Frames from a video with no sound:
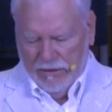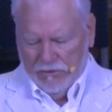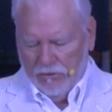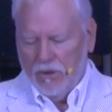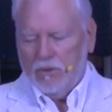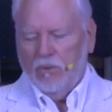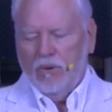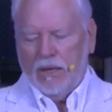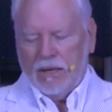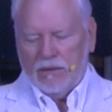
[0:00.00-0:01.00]
Lord,
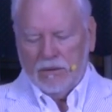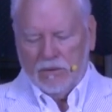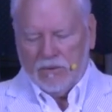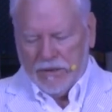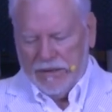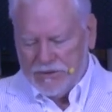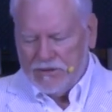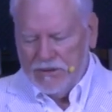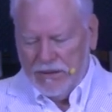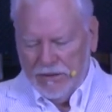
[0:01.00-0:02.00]
what a glorious
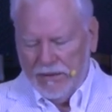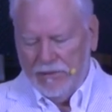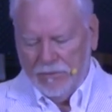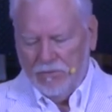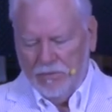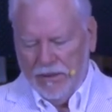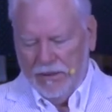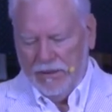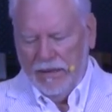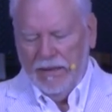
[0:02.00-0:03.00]
day that will
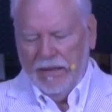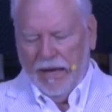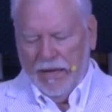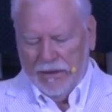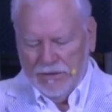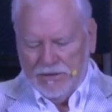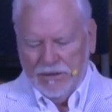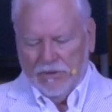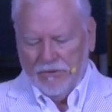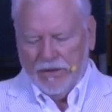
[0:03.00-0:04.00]
be. And
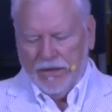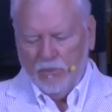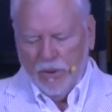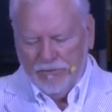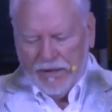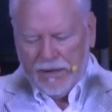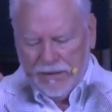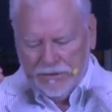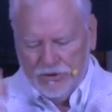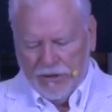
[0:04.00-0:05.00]
until then, we've got a
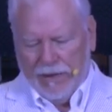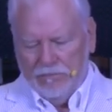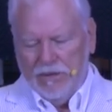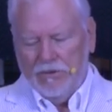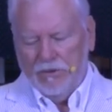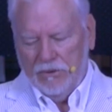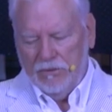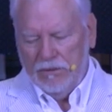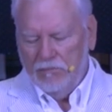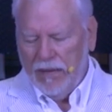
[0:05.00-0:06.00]
job to do,
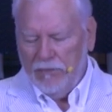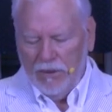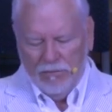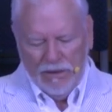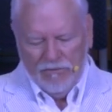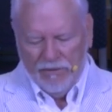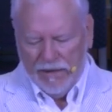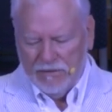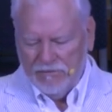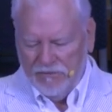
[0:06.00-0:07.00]
and may we be
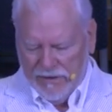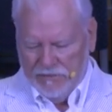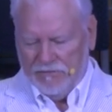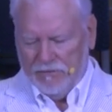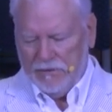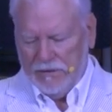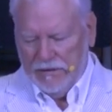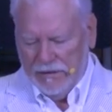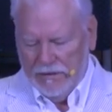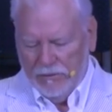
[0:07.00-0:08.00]
found faithful
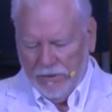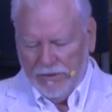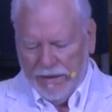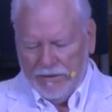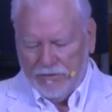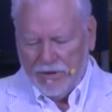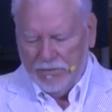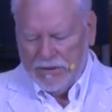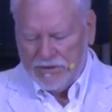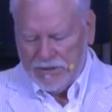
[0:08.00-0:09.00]
when that
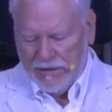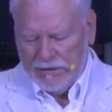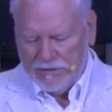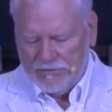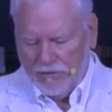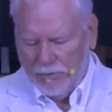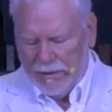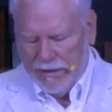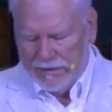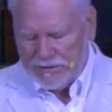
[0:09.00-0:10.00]
trumpet sounds, for
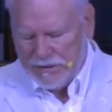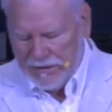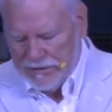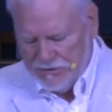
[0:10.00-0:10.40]
we ask it in